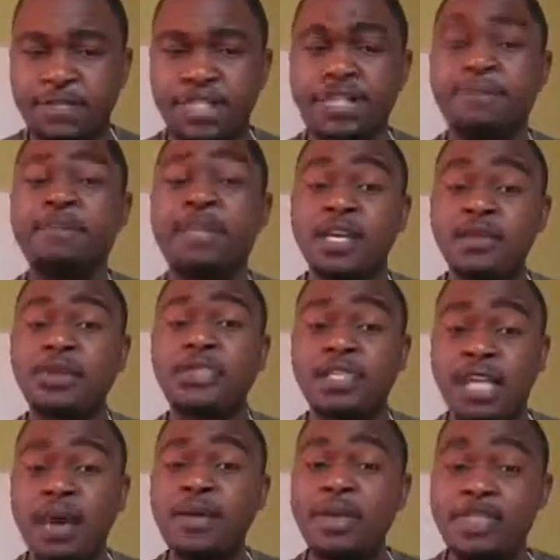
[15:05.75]
team that was
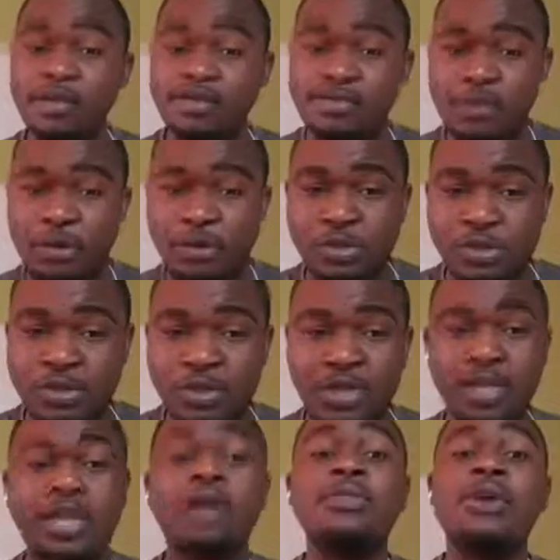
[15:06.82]
now in the field,
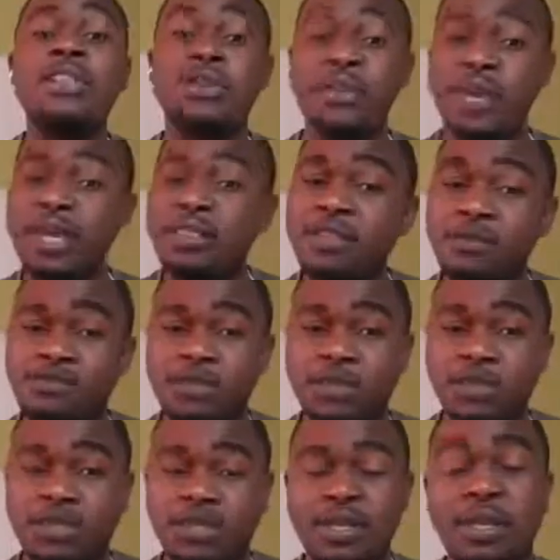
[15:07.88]
now that they were in the
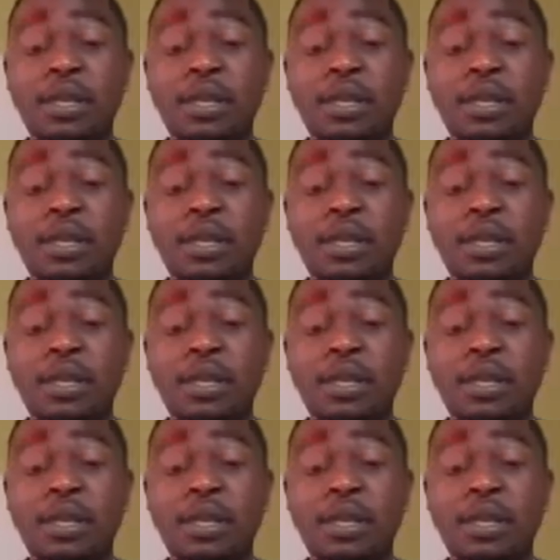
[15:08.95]
field,